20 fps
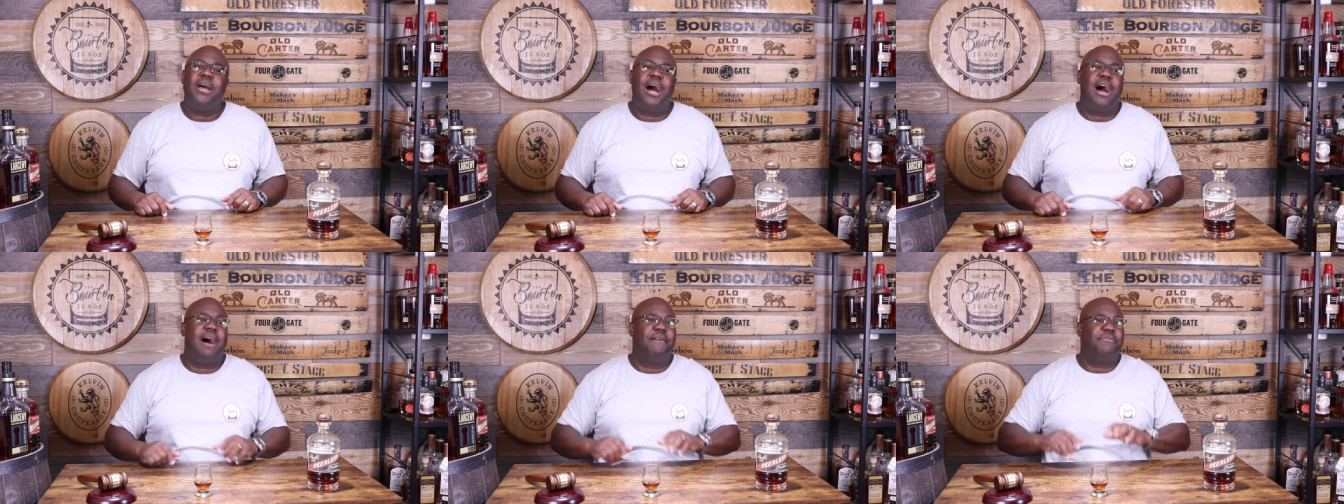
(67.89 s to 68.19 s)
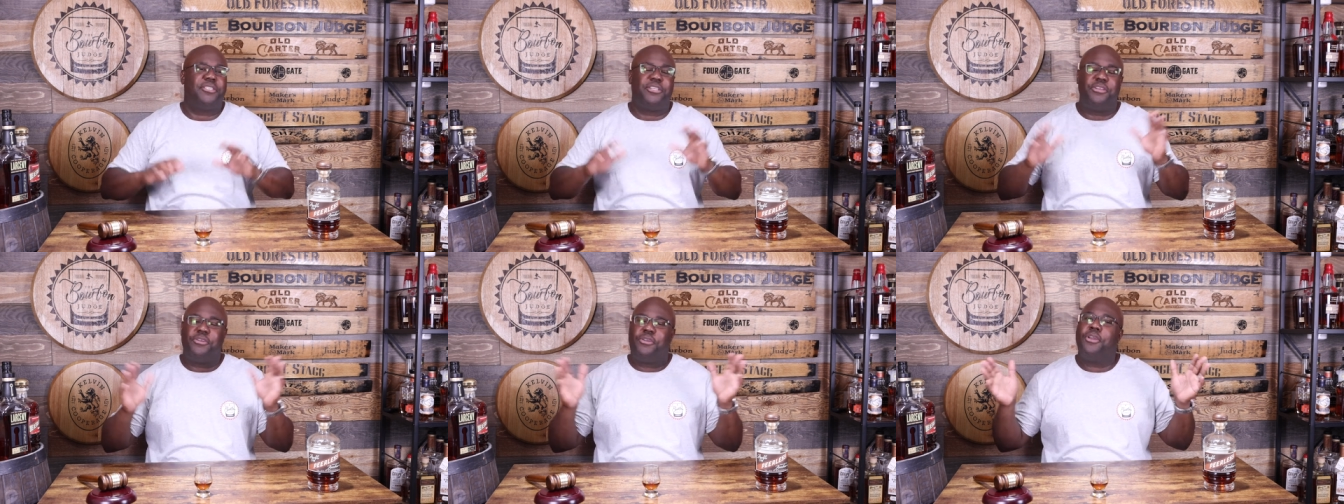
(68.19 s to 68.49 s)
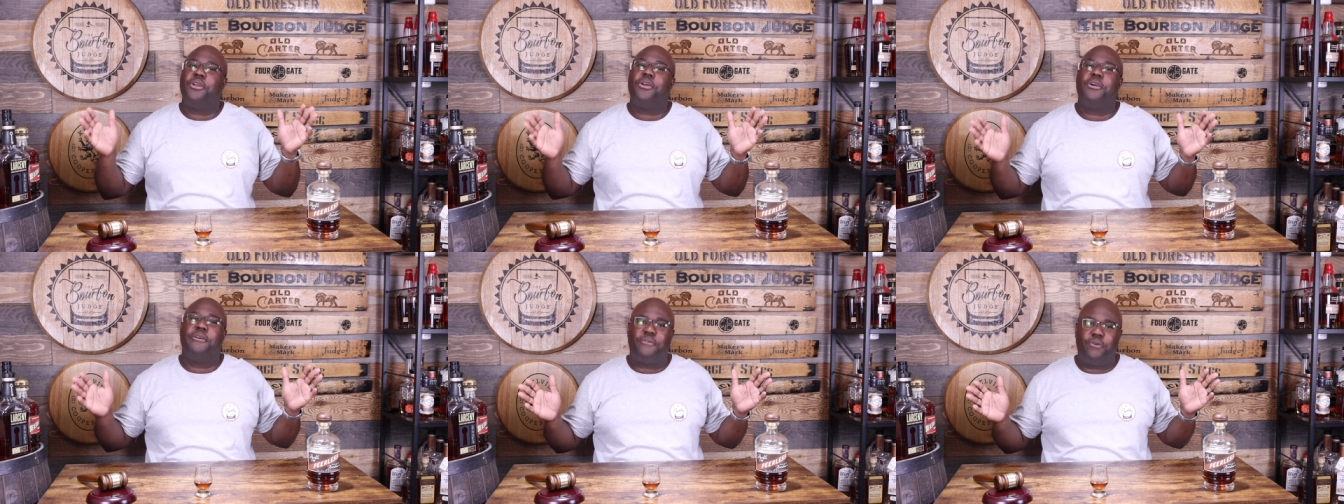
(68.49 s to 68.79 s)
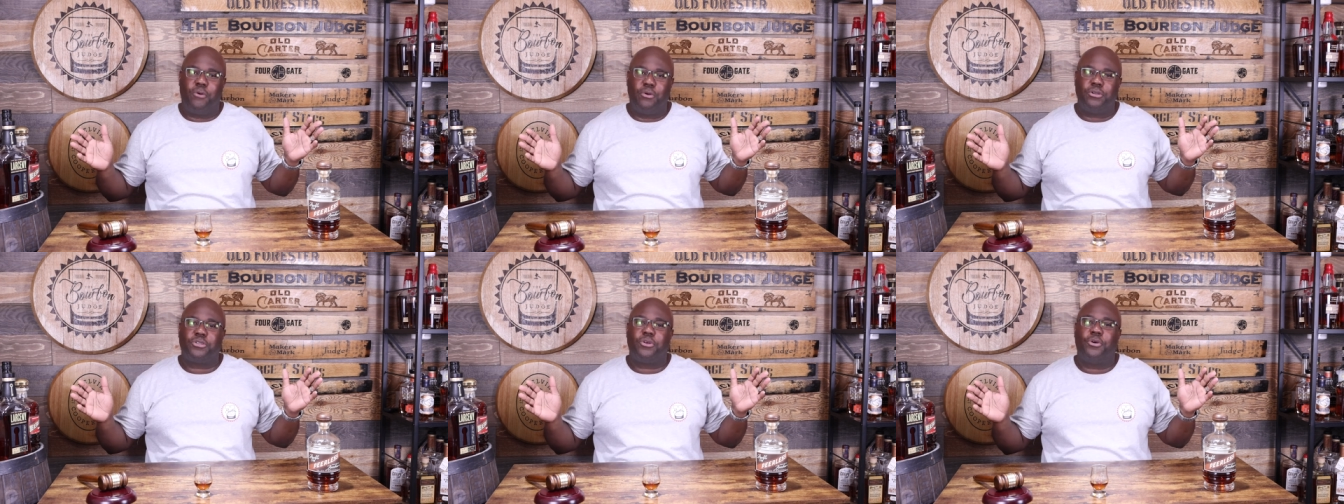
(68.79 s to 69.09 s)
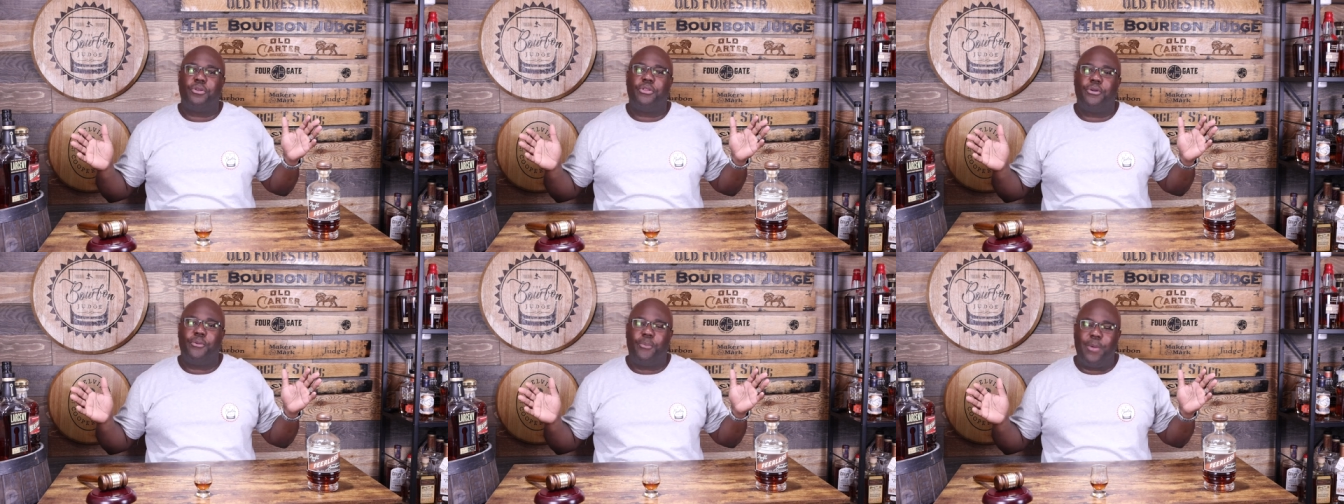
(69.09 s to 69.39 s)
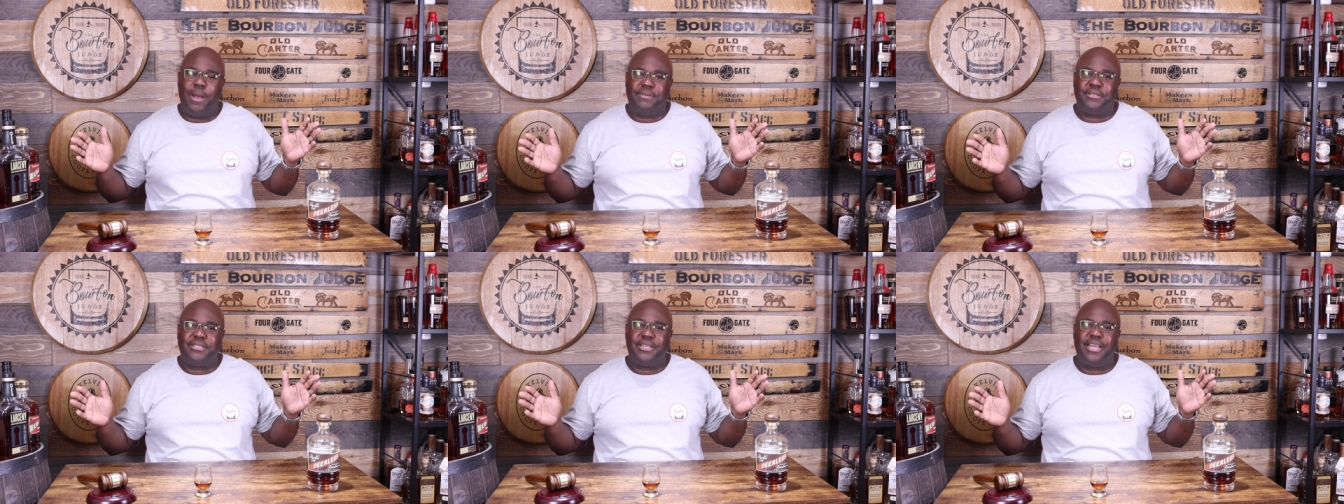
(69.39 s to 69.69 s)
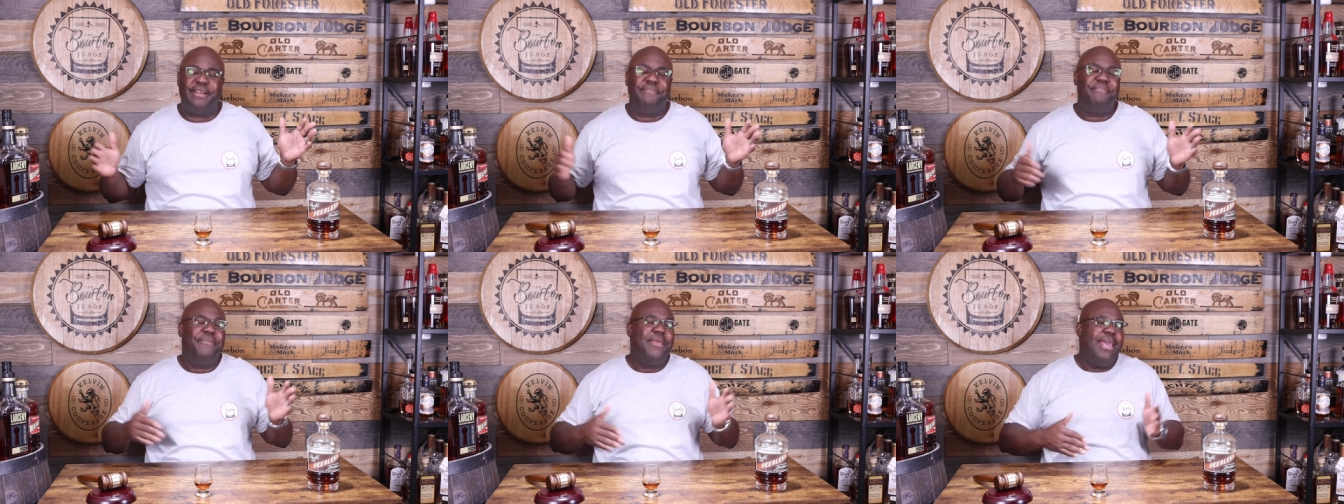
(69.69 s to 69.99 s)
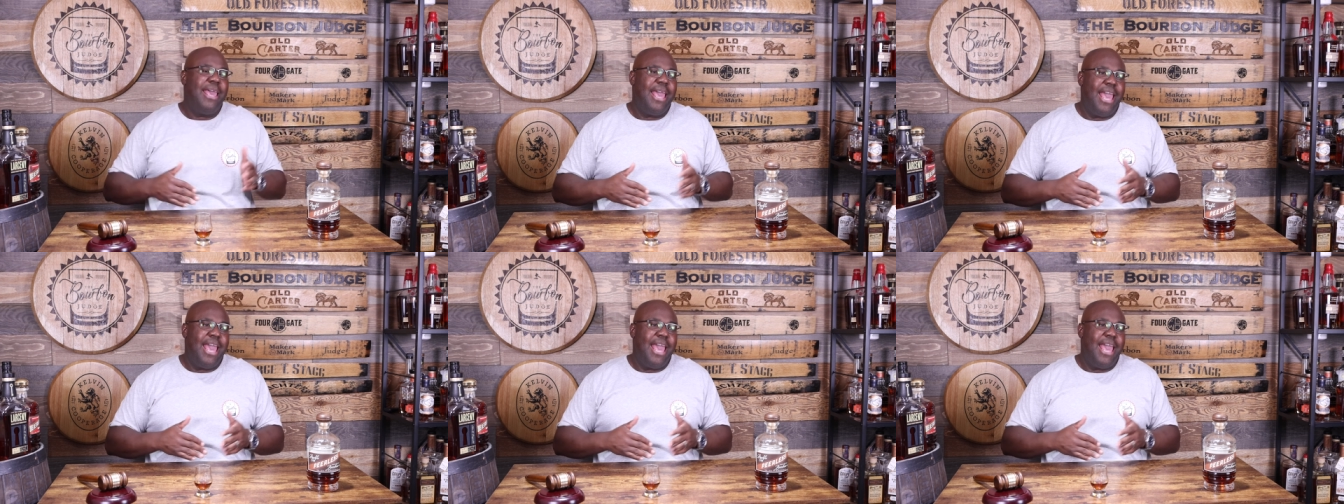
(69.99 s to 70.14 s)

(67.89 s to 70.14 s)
Obviously, you can, of course, go to their website.